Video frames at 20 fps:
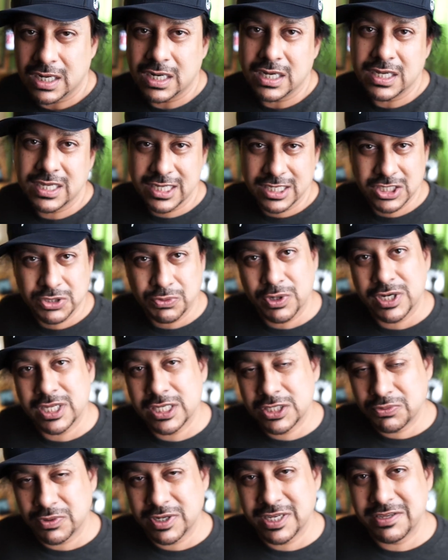in
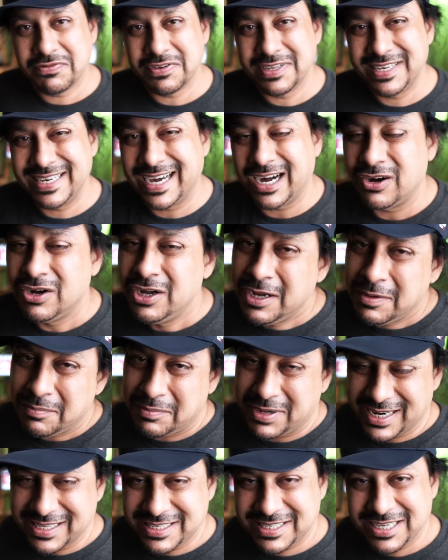2020 for now.
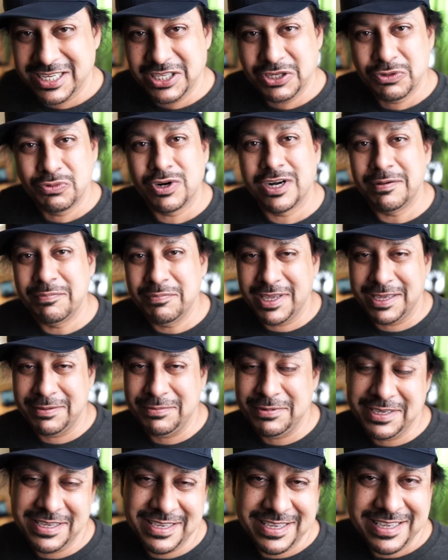But I tell you what,
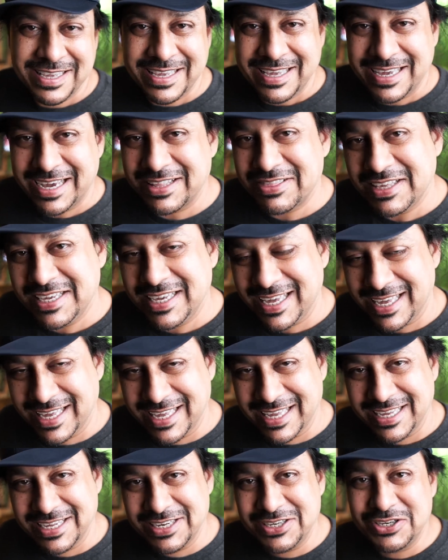maybe at the
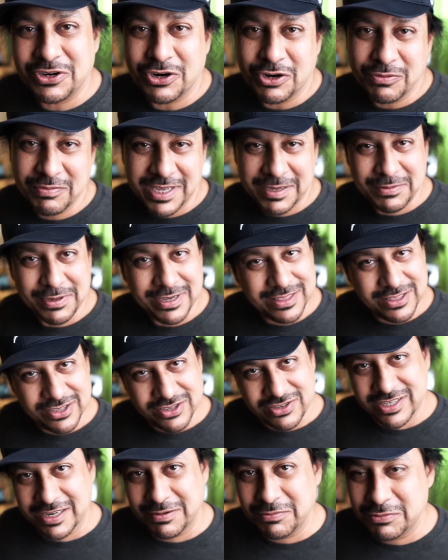end or maybe in the
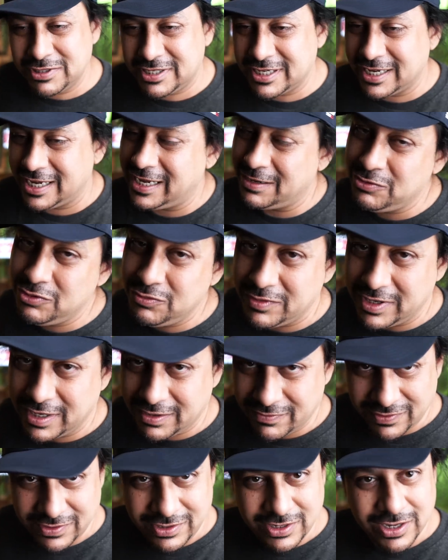summertime, you
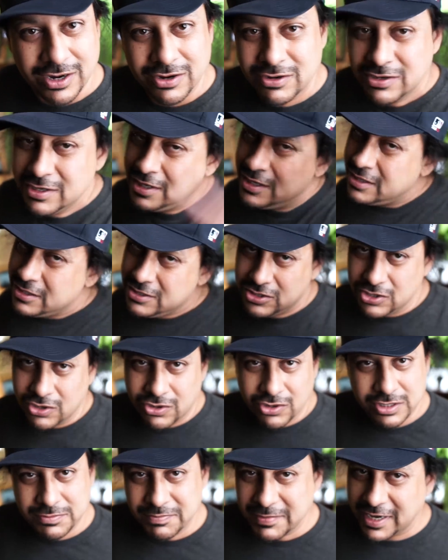never know.
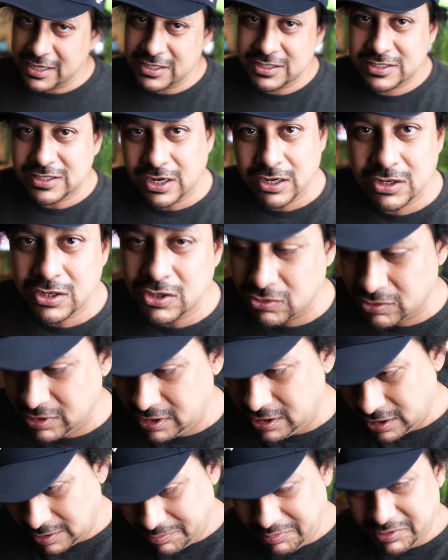Doors might start
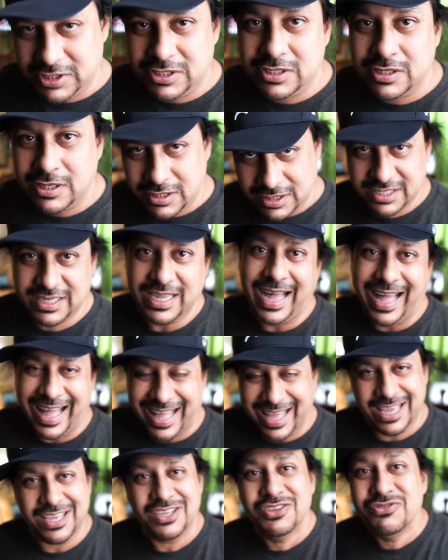going up into the
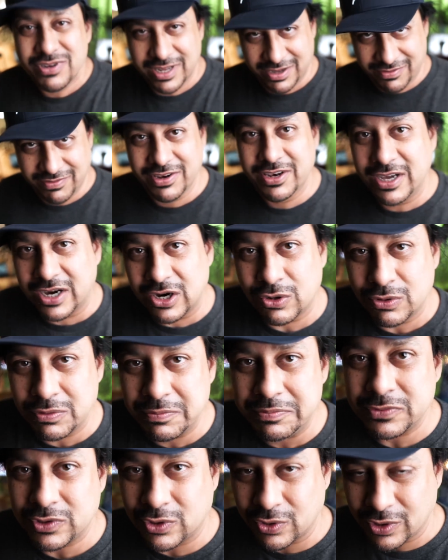sky. You never know.
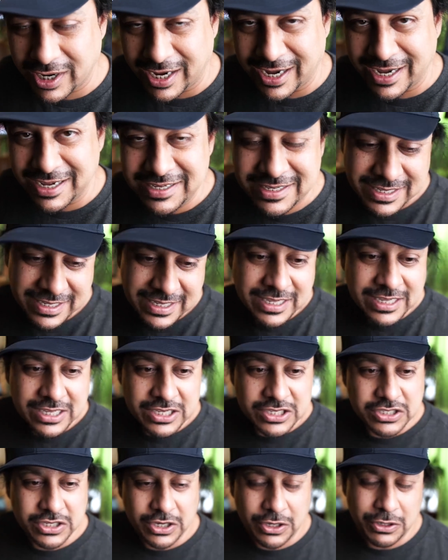Okay?
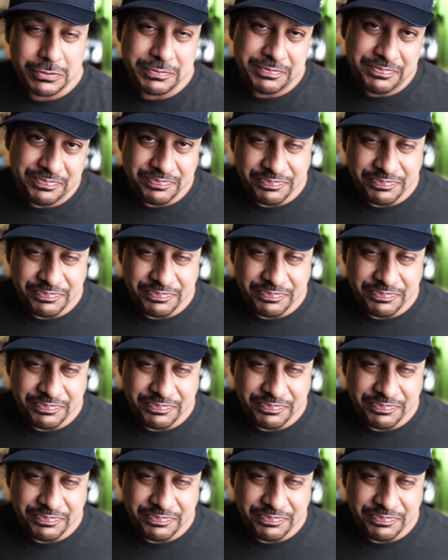So